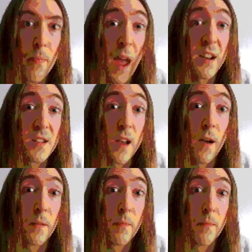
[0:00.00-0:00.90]
Acting is hard.
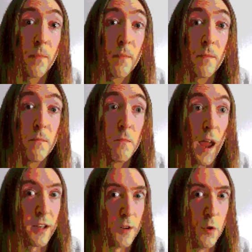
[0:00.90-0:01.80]

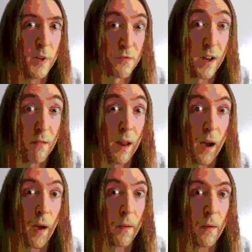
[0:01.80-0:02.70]
Acting human is really, really
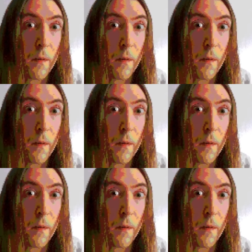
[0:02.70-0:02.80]
hard.